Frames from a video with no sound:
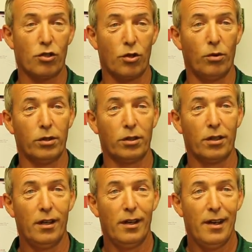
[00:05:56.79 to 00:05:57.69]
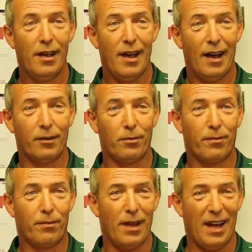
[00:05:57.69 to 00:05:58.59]
schools. And
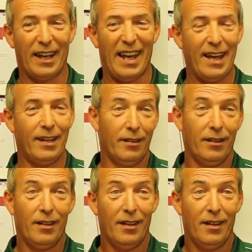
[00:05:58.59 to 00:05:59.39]
again,